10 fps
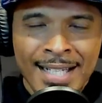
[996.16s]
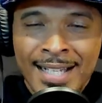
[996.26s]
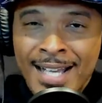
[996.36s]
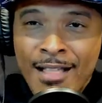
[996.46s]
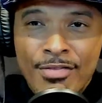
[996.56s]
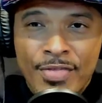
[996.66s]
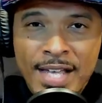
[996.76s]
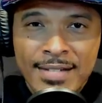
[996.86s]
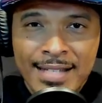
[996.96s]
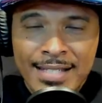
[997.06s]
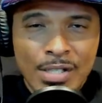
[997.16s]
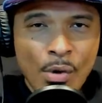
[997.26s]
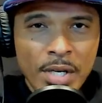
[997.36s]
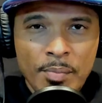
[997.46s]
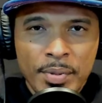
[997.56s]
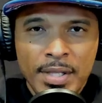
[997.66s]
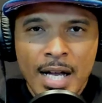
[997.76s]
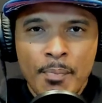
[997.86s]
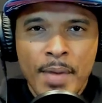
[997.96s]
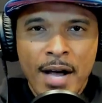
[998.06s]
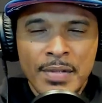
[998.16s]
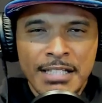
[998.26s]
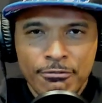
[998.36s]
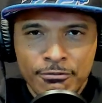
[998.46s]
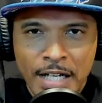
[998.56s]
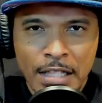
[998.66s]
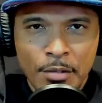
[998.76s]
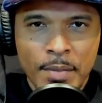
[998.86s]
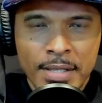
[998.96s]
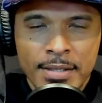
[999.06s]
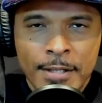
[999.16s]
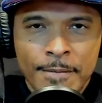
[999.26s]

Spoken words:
This is going to be about development.